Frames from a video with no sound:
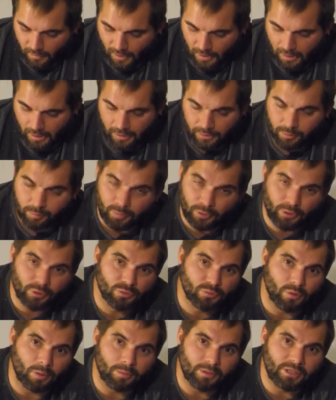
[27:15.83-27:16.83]
uh, you put
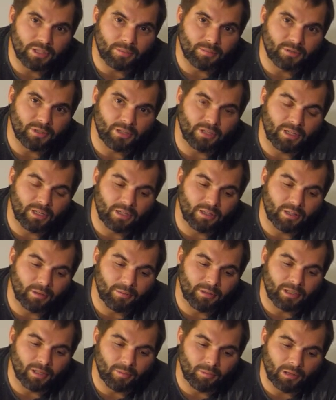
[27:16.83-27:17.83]
those rubber tips on there and they
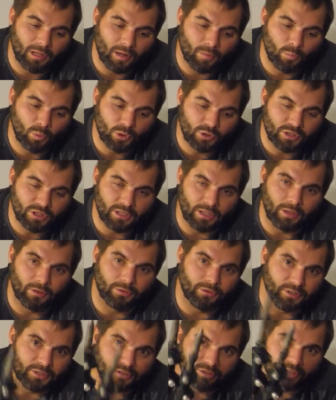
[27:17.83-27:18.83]
become a lot more
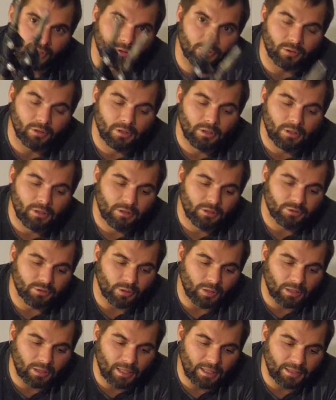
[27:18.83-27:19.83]
stealthy. So, so
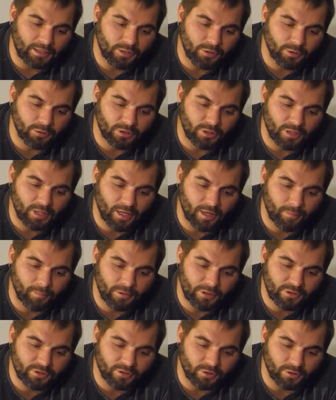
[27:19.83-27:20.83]
I liked using them
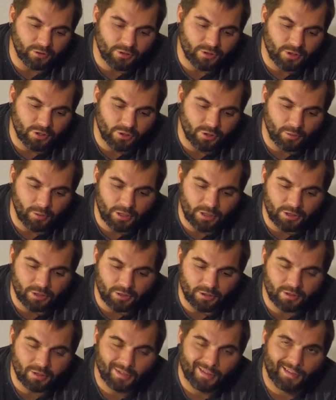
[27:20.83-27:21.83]
in certain
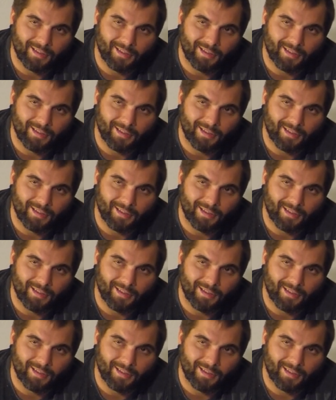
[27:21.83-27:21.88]
situations.